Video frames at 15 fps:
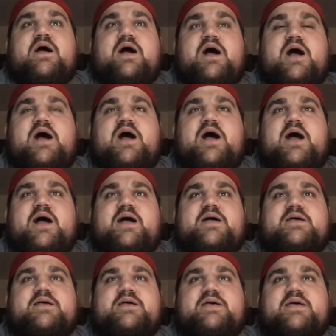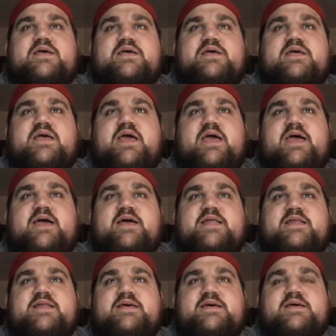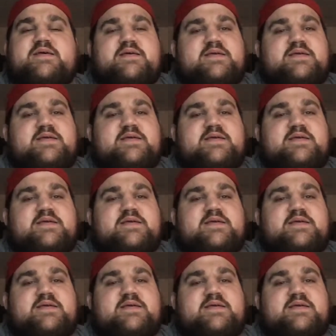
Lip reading: And